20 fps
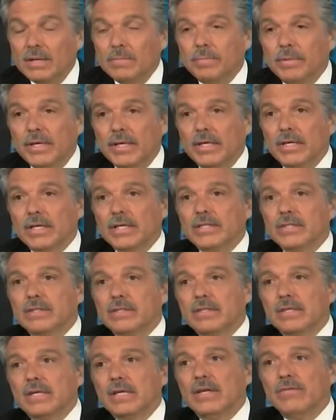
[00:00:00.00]

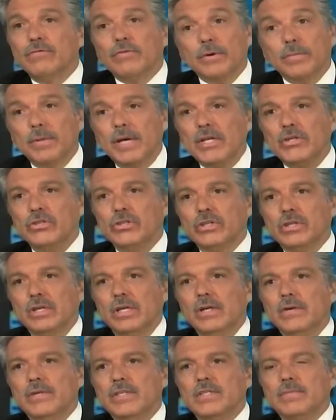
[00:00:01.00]
because information
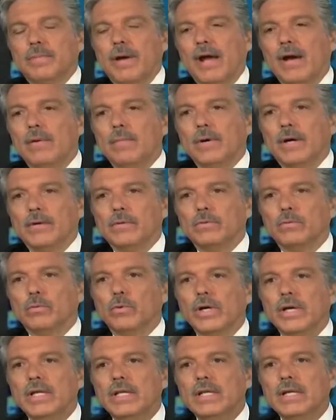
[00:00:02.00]
here is paramount.
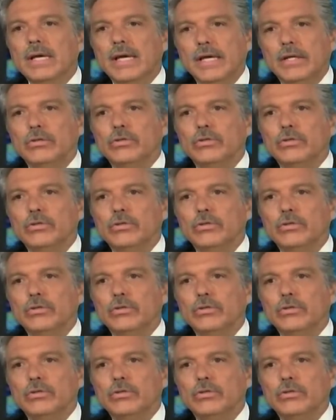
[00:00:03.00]
When a